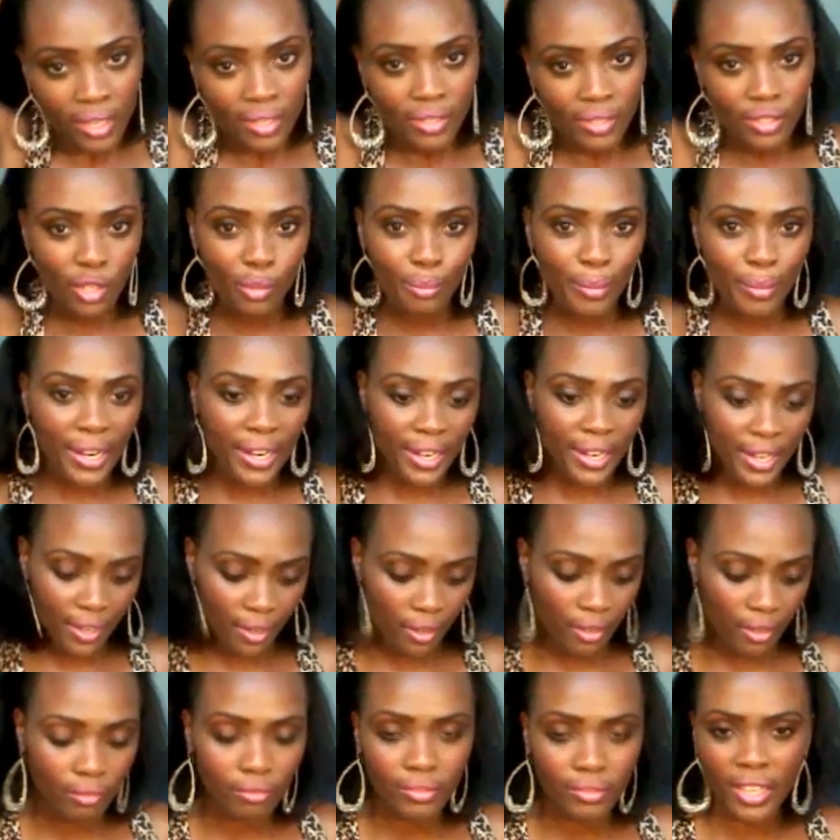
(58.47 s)
So my
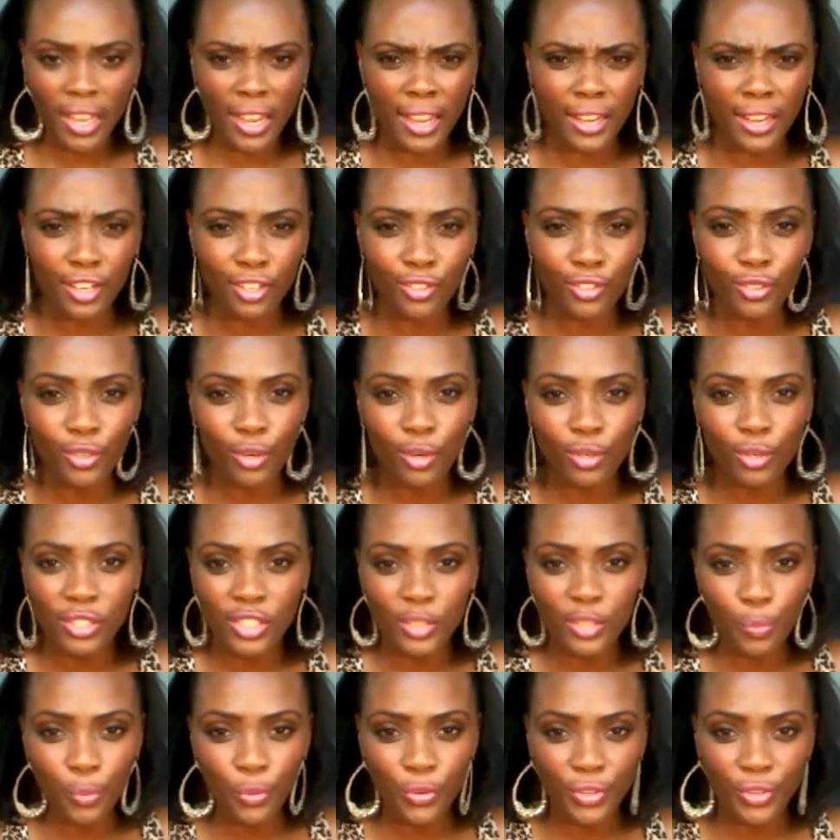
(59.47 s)
hair kind of grows
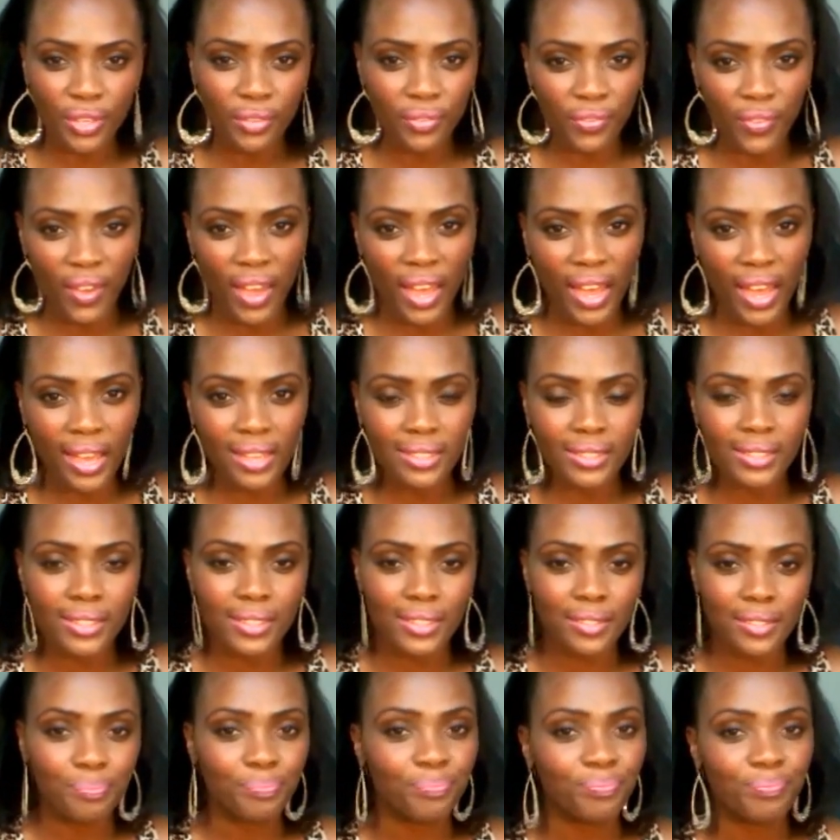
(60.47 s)
pretty fast,
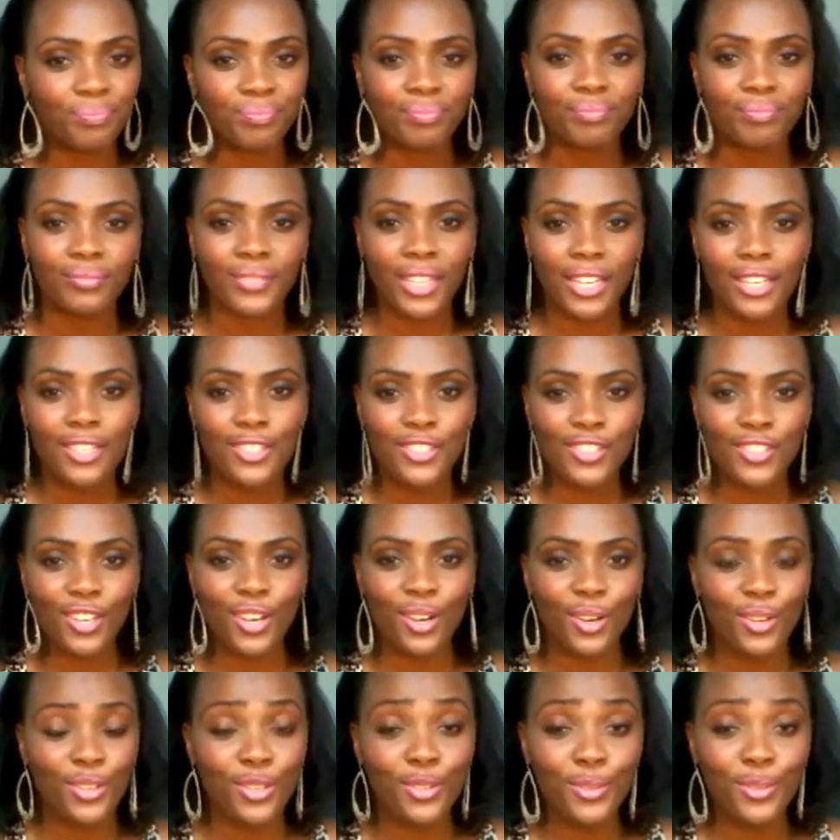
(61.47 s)

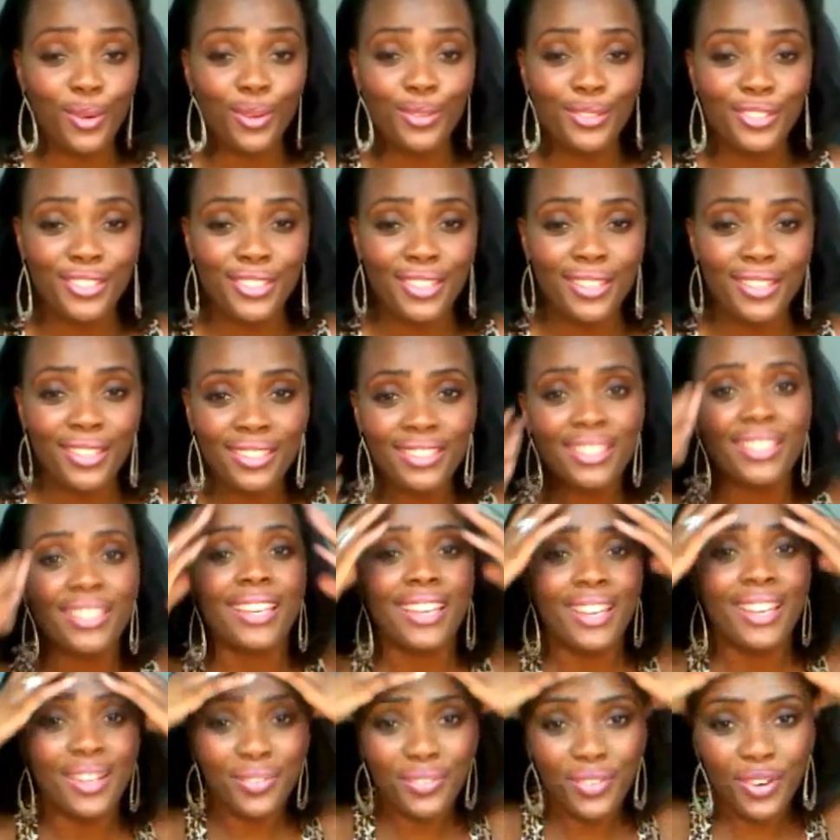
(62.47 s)
so you won't see this
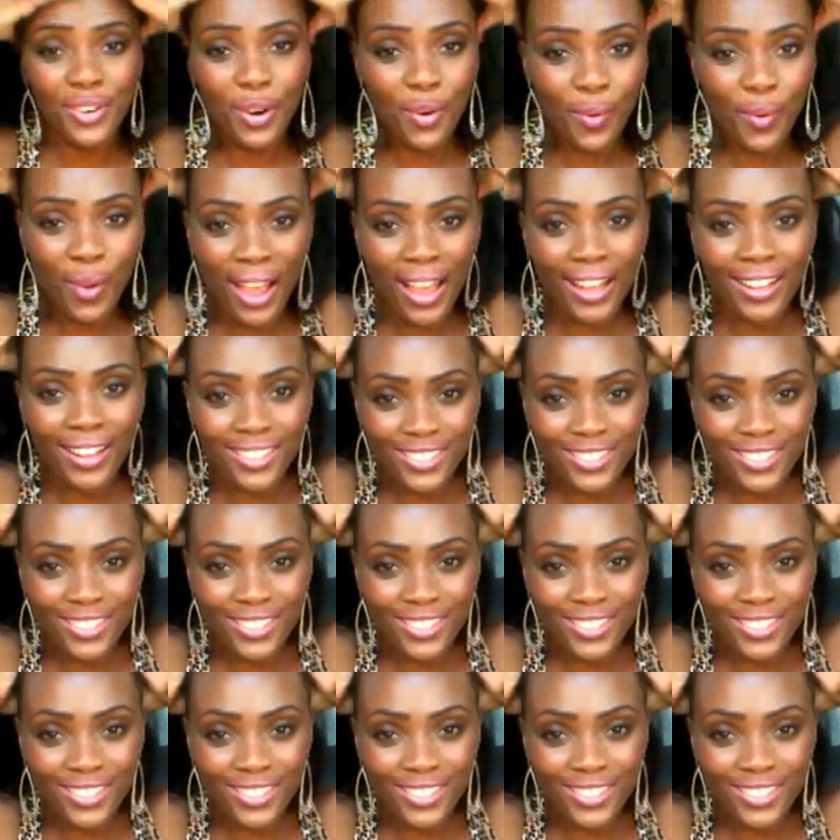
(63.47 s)
again for a while.